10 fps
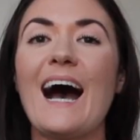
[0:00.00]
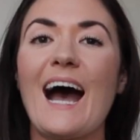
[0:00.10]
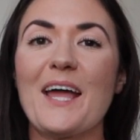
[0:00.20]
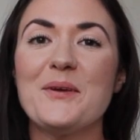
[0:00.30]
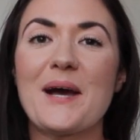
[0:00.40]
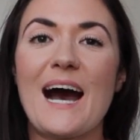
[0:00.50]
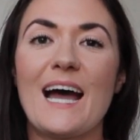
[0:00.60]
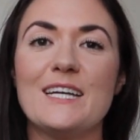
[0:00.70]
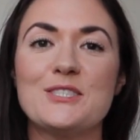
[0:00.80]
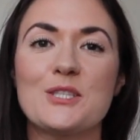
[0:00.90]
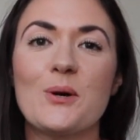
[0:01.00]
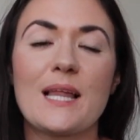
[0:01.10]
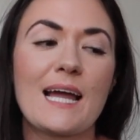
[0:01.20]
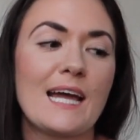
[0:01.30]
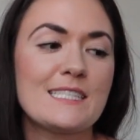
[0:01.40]
Hi you guys, so
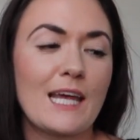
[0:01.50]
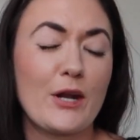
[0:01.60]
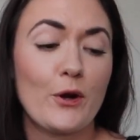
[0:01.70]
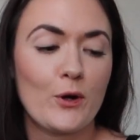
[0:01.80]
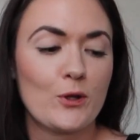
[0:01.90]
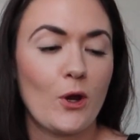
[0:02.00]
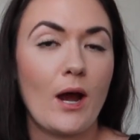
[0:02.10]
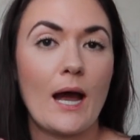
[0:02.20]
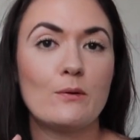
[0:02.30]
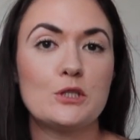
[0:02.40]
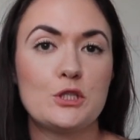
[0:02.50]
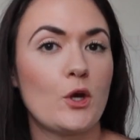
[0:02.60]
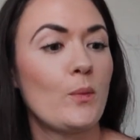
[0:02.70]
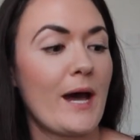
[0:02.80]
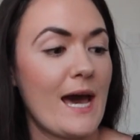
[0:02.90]
like I said earlier, I would show
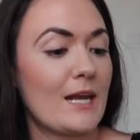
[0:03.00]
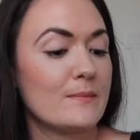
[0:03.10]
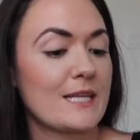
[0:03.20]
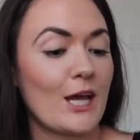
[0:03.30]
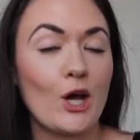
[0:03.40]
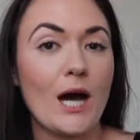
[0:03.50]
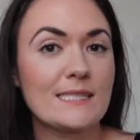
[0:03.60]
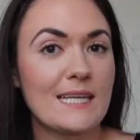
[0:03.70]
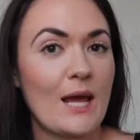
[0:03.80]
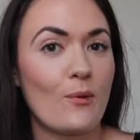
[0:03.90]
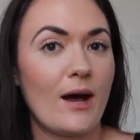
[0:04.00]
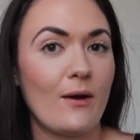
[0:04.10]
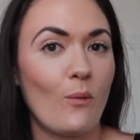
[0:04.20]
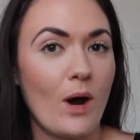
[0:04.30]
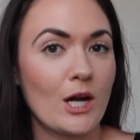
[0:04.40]
you my items that I got today while
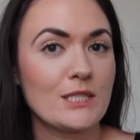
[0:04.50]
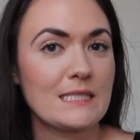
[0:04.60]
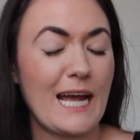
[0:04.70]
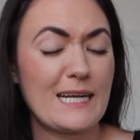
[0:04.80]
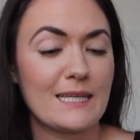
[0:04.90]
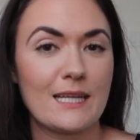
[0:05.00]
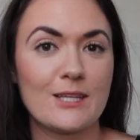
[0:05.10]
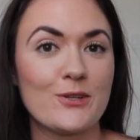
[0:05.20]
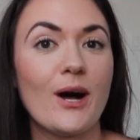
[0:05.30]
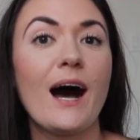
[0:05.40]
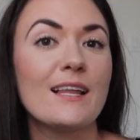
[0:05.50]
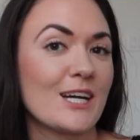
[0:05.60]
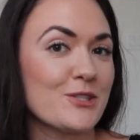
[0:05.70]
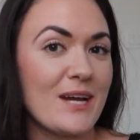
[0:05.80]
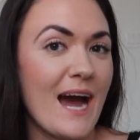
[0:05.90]
at Waterside and the little
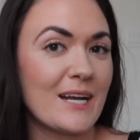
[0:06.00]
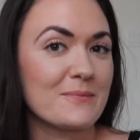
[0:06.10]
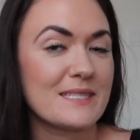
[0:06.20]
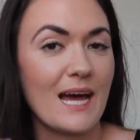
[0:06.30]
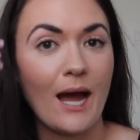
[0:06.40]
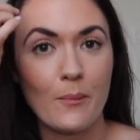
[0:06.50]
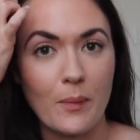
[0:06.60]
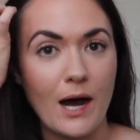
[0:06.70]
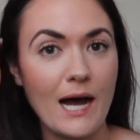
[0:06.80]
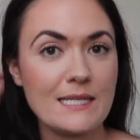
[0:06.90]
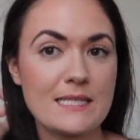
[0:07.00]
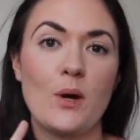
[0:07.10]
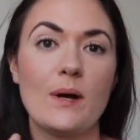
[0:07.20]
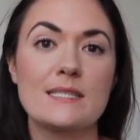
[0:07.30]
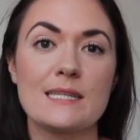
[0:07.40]
luxury items that I bought.
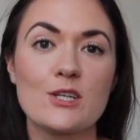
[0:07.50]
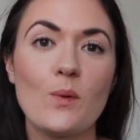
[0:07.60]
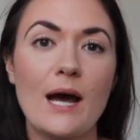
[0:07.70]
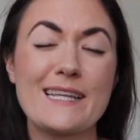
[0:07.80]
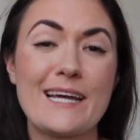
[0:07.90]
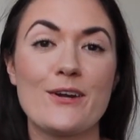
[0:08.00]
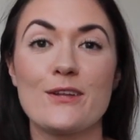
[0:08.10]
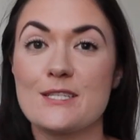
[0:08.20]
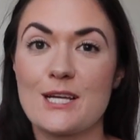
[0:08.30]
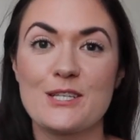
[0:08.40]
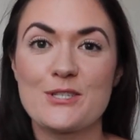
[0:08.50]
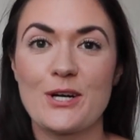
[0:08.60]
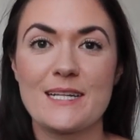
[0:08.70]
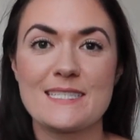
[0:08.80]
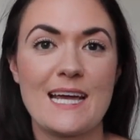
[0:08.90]
So it's a little while later, the sun's
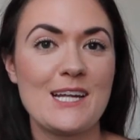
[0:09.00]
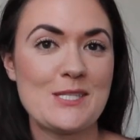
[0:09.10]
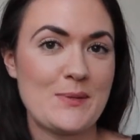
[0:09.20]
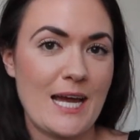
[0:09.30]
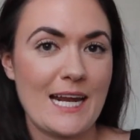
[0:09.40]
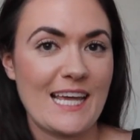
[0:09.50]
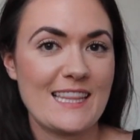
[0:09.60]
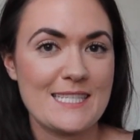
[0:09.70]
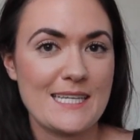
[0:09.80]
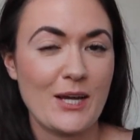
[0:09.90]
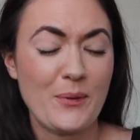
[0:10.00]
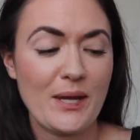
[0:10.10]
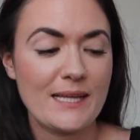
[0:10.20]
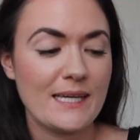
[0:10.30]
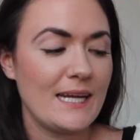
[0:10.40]
starting to set, so we gotta get this done
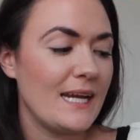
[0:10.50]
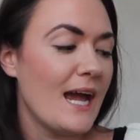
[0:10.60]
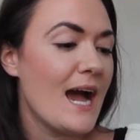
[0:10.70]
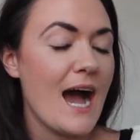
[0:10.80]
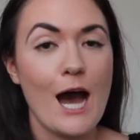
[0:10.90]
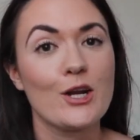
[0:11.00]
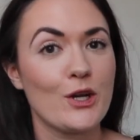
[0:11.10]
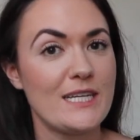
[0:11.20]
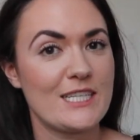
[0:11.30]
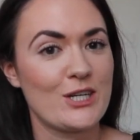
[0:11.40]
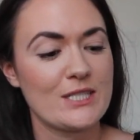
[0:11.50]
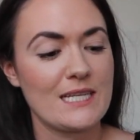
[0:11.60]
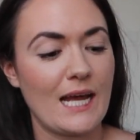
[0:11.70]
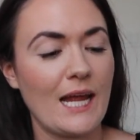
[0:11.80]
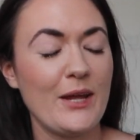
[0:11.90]
quickly. Had a great dinner
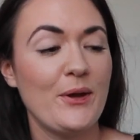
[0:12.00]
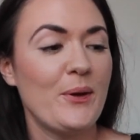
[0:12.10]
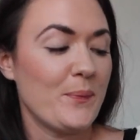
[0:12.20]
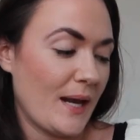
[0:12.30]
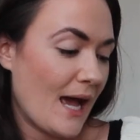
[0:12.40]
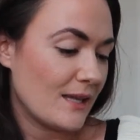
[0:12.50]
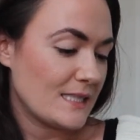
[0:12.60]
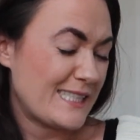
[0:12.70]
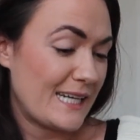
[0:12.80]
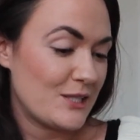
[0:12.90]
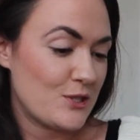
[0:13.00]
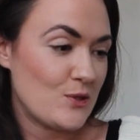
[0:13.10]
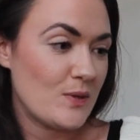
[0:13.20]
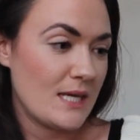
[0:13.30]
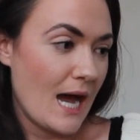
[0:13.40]
tonight, but now let's get
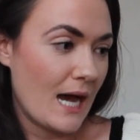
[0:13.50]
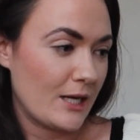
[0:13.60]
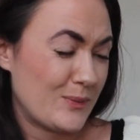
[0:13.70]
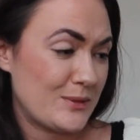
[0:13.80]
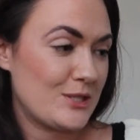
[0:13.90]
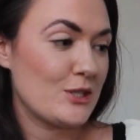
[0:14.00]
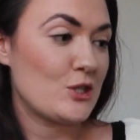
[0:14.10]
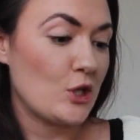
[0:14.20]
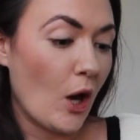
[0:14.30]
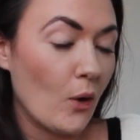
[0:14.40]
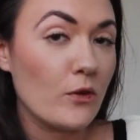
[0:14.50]
into the items. So